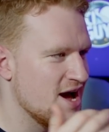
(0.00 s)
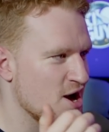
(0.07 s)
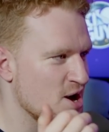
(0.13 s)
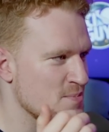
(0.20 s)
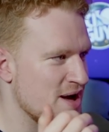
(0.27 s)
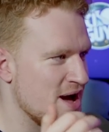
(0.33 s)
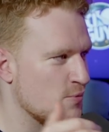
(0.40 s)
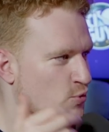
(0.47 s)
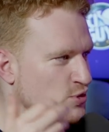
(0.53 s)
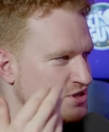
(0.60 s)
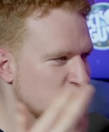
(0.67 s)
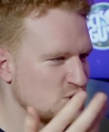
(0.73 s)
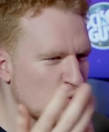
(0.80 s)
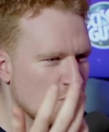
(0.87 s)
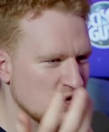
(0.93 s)
Um, and we
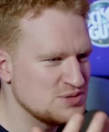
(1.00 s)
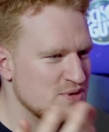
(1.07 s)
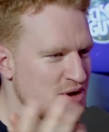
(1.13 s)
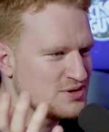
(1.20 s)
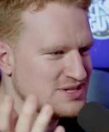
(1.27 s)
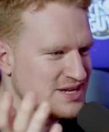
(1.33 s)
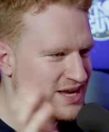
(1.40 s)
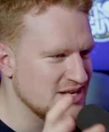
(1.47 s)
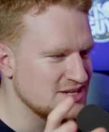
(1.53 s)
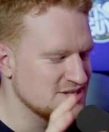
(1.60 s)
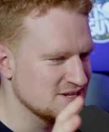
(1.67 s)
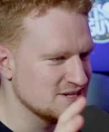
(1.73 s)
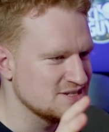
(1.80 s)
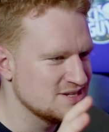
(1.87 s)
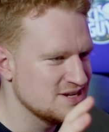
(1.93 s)
still want to be able to eat
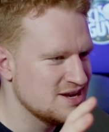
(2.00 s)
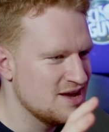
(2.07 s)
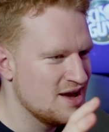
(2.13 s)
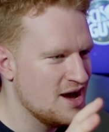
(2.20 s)
it.